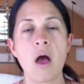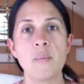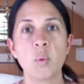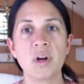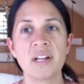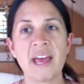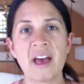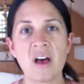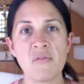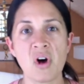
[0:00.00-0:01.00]
Um, we're going to
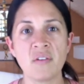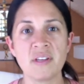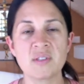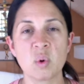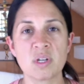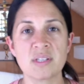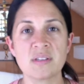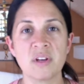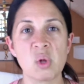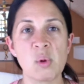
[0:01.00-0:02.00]
have all these
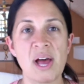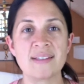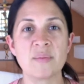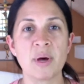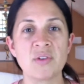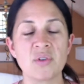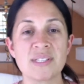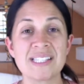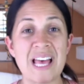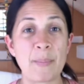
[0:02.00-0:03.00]
courses available as a
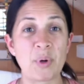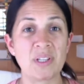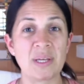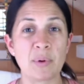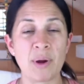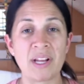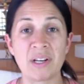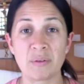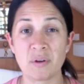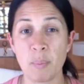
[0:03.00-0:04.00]
bundle separately. But right
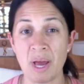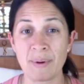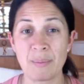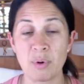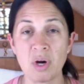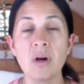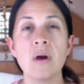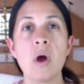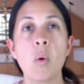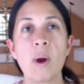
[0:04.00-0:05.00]
now, if you buy my book,
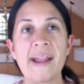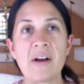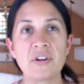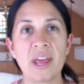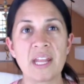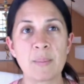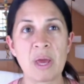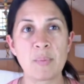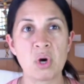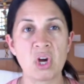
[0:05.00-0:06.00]
right after getting
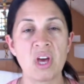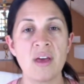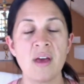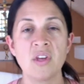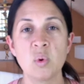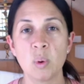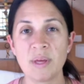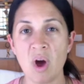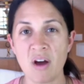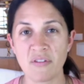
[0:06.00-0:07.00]
my book, you will
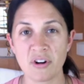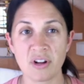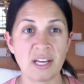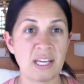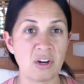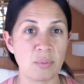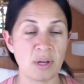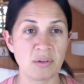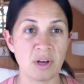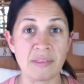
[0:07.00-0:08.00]
be offered a gear
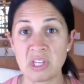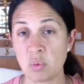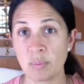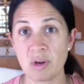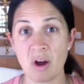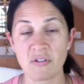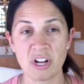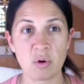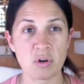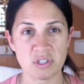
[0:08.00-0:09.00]
bundle and then you will be
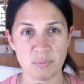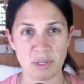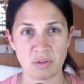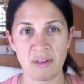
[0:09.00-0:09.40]
offered a course bundle.